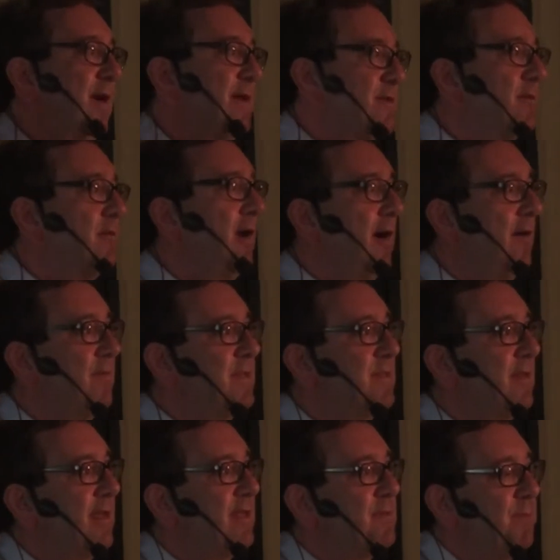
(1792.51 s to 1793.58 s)
So obviously
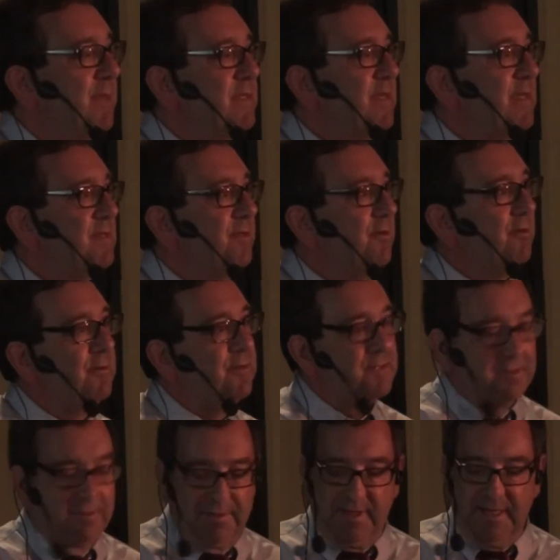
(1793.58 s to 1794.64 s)
it's busy students
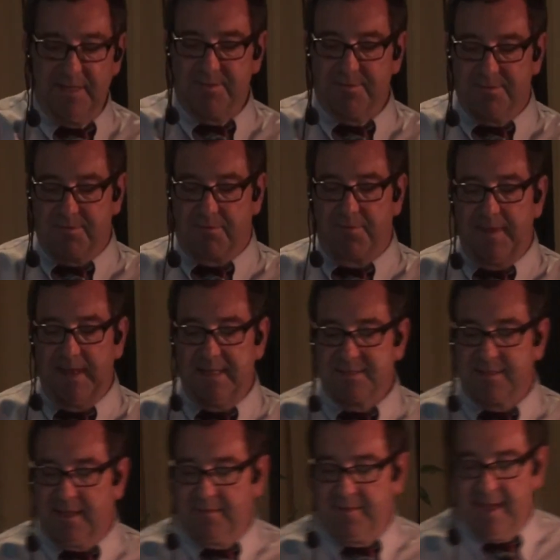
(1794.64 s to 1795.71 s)
or teachers or things
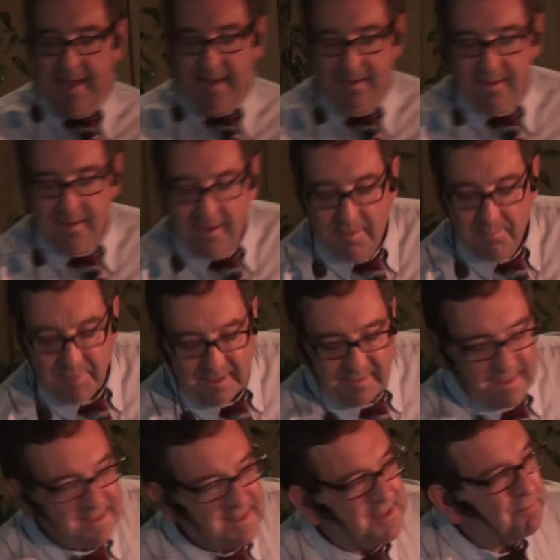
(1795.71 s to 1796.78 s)
like that. But
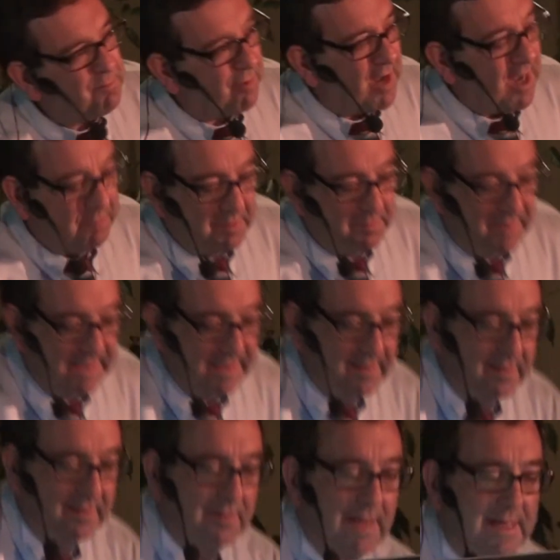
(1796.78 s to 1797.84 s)
this is probably
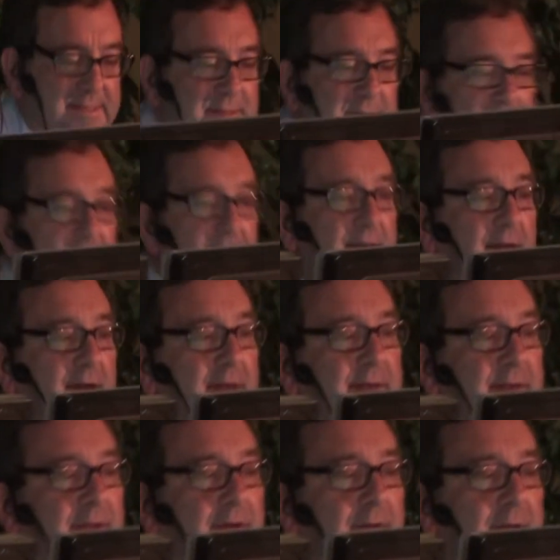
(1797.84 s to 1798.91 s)
less than
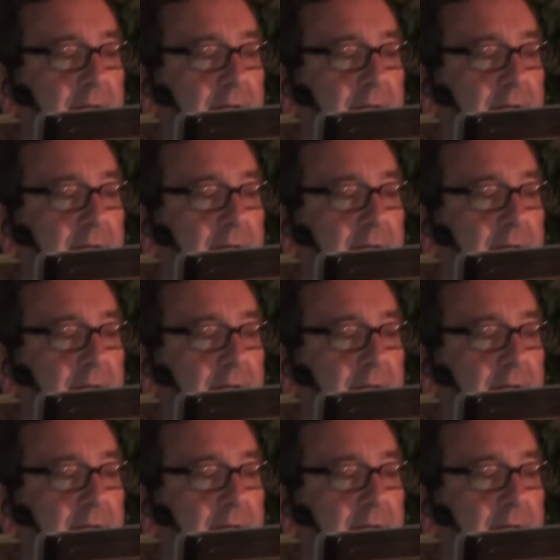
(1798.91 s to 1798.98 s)
ideal.